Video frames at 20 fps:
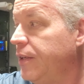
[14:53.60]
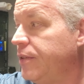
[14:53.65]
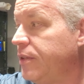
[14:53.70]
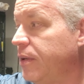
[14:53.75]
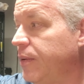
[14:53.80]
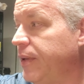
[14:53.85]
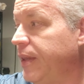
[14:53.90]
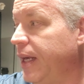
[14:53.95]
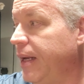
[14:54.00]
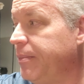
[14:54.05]

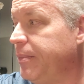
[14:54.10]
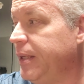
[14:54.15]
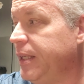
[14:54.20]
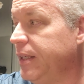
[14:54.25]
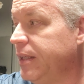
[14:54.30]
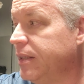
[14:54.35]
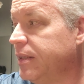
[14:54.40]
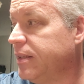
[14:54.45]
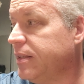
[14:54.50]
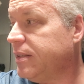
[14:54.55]
So with that
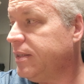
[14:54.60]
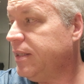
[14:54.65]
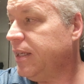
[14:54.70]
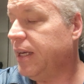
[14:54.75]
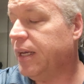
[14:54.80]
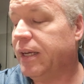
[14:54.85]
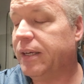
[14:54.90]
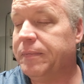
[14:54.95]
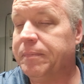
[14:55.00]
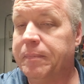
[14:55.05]
being
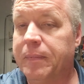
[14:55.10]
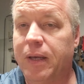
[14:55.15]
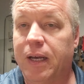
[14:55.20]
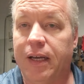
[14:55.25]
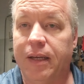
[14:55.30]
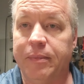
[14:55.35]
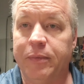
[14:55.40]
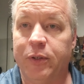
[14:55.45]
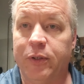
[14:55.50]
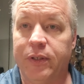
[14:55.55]
said,
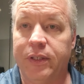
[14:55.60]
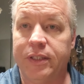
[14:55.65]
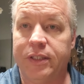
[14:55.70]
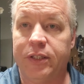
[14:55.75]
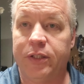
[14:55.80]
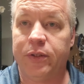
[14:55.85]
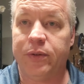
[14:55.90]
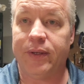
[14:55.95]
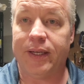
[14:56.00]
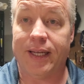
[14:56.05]
I'm going
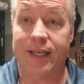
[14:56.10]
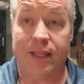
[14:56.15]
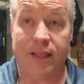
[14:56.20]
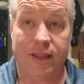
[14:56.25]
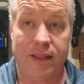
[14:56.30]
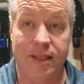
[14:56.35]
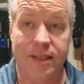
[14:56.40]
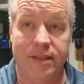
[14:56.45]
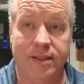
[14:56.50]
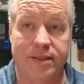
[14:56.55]
to
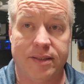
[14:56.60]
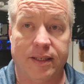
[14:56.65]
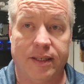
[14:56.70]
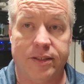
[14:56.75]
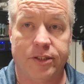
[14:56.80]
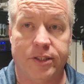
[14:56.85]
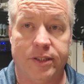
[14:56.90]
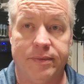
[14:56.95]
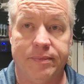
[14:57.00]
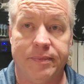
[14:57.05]
end this
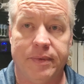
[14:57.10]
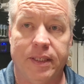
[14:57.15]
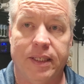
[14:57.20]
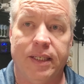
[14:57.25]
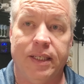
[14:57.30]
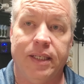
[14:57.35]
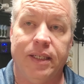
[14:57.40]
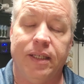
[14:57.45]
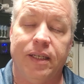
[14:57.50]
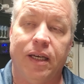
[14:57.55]
session
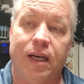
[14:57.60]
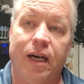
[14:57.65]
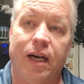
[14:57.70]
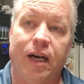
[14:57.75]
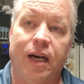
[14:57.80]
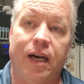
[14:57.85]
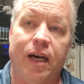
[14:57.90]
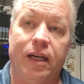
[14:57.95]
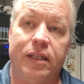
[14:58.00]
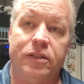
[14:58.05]

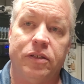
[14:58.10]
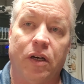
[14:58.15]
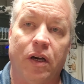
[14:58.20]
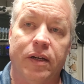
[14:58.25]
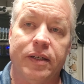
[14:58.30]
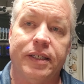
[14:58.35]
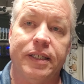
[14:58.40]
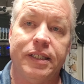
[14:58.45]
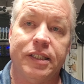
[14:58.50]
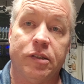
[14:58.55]

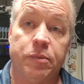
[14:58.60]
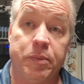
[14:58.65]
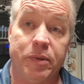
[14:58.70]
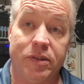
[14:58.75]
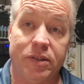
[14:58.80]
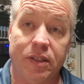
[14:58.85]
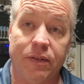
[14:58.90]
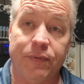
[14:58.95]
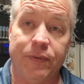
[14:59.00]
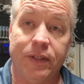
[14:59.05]
talking
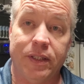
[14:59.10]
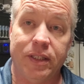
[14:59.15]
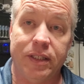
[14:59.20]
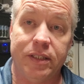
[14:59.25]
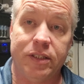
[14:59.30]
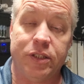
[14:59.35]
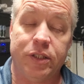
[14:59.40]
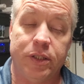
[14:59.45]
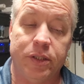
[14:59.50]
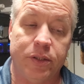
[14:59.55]

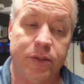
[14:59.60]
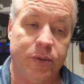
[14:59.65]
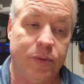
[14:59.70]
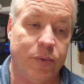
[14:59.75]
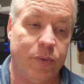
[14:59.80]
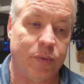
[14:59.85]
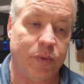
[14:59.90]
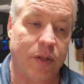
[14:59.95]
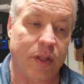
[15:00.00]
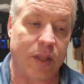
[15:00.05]
specifically
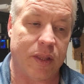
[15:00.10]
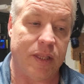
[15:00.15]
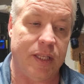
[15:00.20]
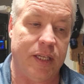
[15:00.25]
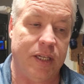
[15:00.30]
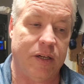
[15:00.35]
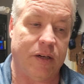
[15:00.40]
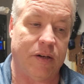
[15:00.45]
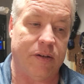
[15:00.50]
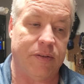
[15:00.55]
to
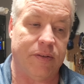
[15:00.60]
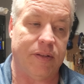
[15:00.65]
the